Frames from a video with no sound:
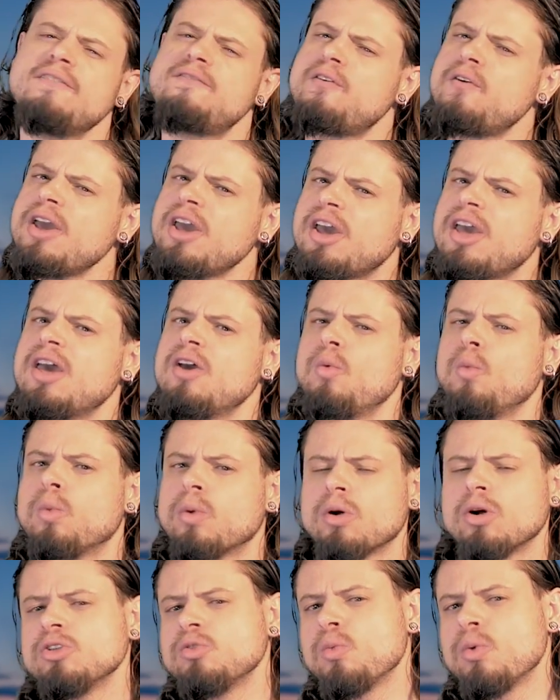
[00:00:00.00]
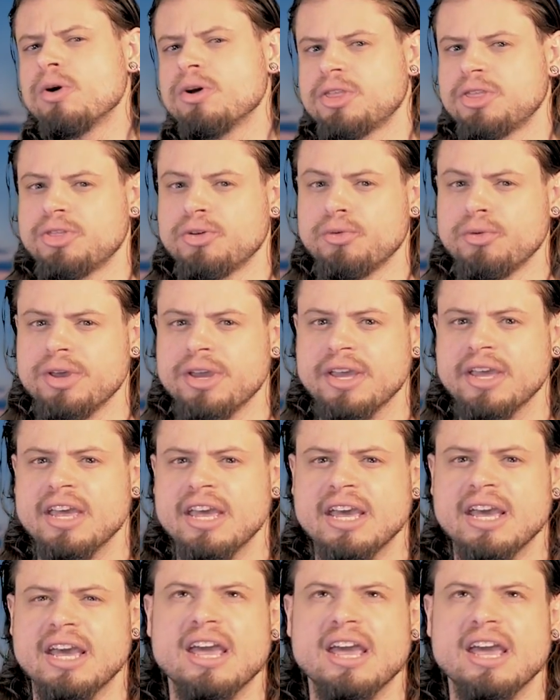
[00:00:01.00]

If we hit World War III,